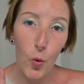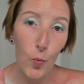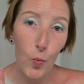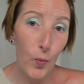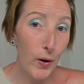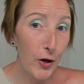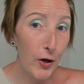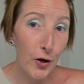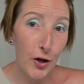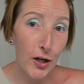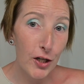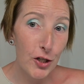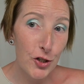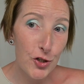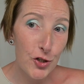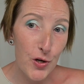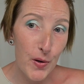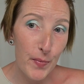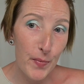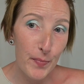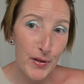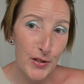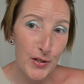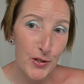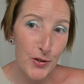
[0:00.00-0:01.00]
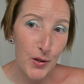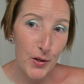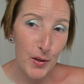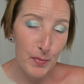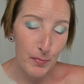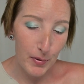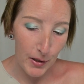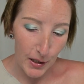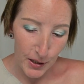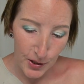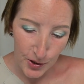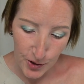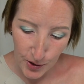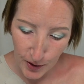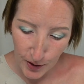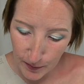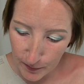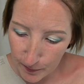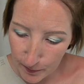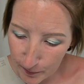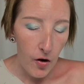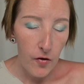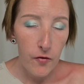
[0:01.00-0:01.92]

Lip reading: we're going to jump into complexion.